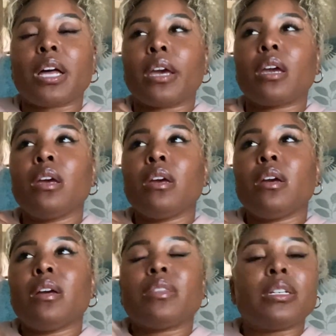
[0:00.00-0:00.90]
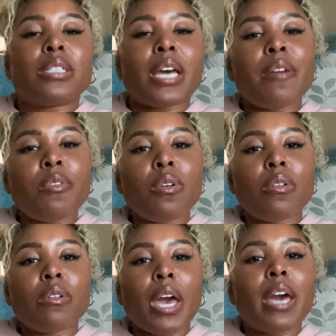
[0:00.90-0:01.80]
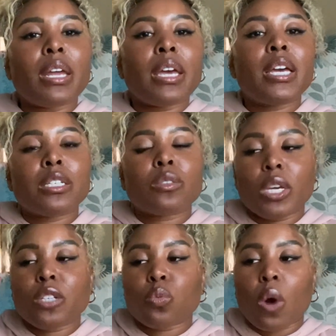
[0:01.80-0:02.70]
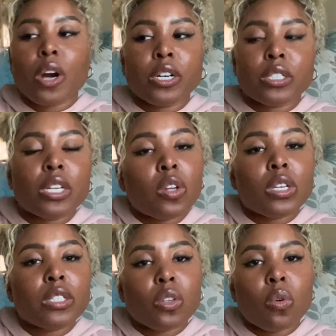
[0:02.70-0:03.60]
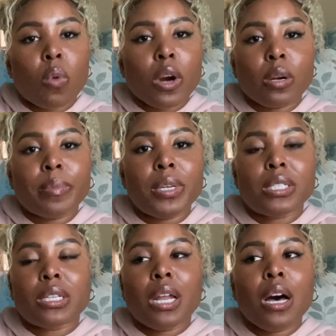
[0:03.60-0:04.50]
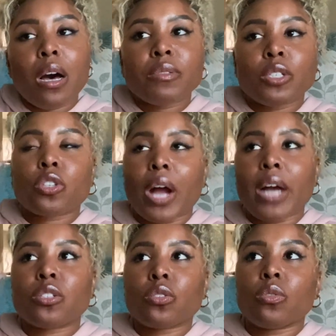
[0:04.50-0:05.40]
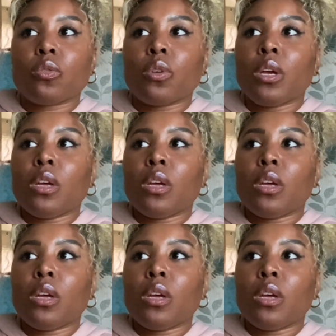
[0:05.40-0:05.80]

Like the devil and then his his workers, his little, his little worker bees love to try to